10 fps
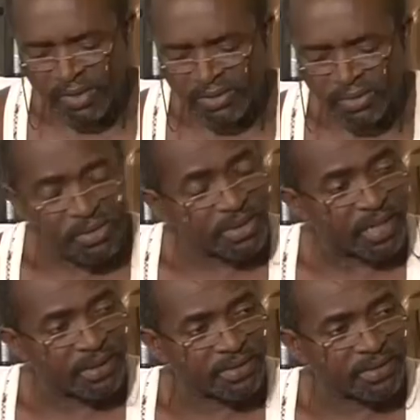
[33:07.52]
one who
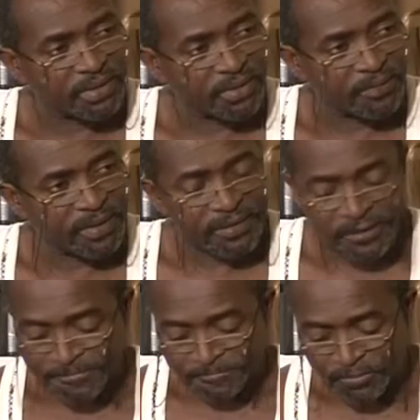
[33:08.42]
signed the
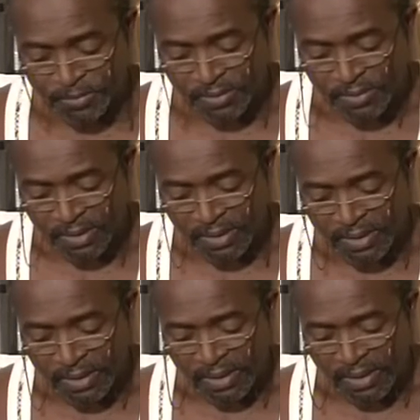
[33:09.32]
document.
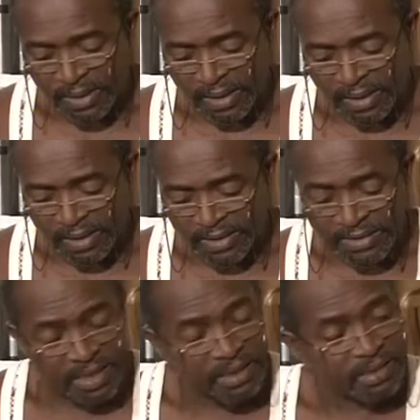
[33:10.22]
I
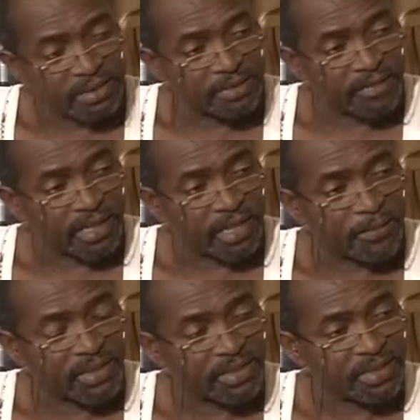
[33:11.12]
signed it in my
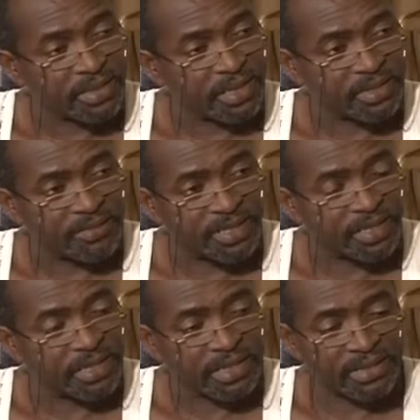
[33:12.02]
capacity as the
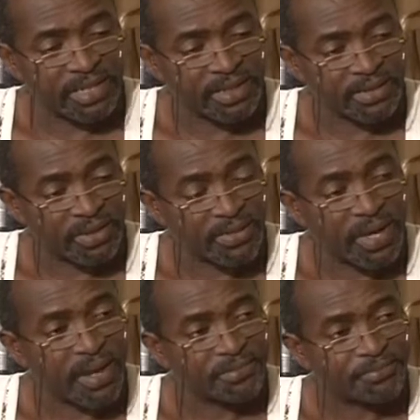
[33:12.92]
medical director
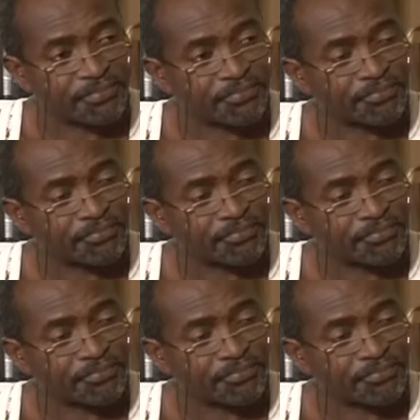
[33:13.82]
then.